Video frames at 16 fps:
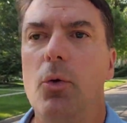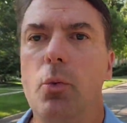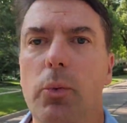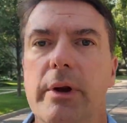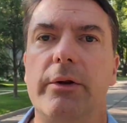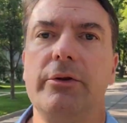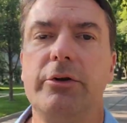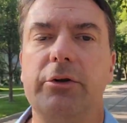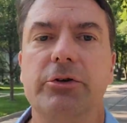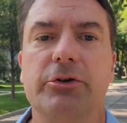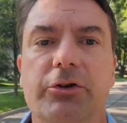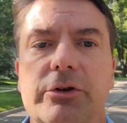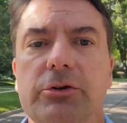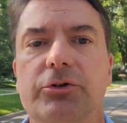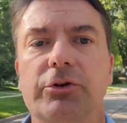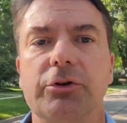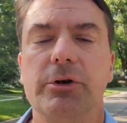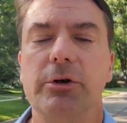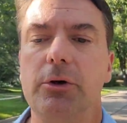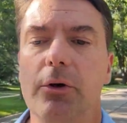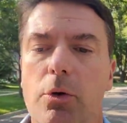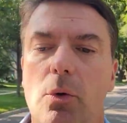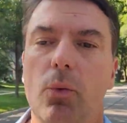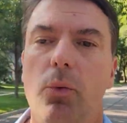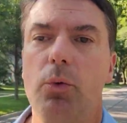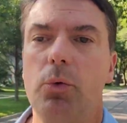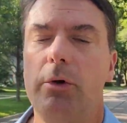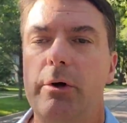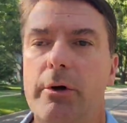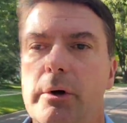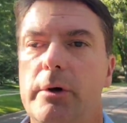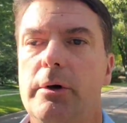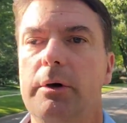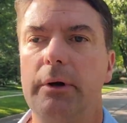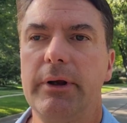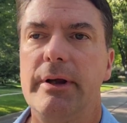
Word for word: when their children were